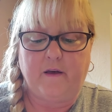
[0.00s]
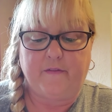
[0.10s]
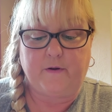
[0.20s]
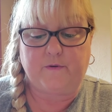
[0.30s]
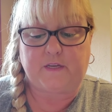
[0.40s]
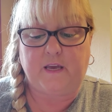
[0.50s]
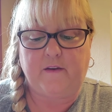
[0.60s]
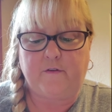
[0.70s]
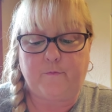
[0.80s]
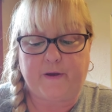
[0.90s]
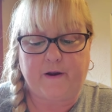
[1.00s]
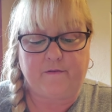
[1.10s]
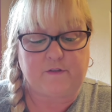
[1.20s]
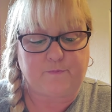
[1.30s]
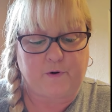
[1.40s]
There was even a pair
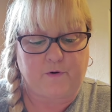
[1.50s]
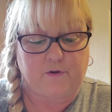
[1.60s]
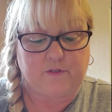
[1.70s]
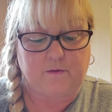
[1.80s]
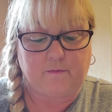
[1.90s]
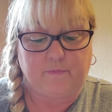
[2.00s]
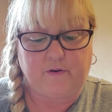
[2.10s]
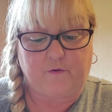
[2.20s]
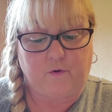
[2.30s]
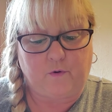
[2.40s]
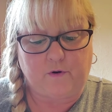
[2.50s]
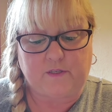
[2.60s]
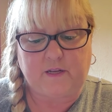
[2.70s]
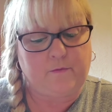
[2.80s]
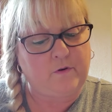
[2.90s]
of spurs, but of course
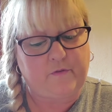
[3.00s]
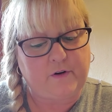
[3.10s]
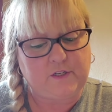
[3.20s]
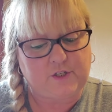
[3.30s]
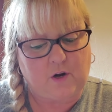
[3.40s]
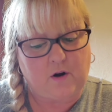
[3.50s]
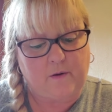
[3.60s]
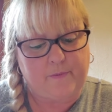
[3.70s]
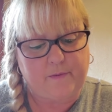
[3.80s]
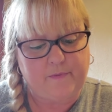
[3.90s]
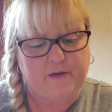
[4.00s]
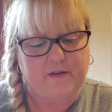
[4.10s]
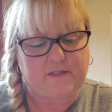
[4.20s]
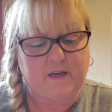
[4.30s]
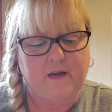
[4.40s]
they weren't very sharp
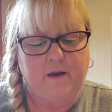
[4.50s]
because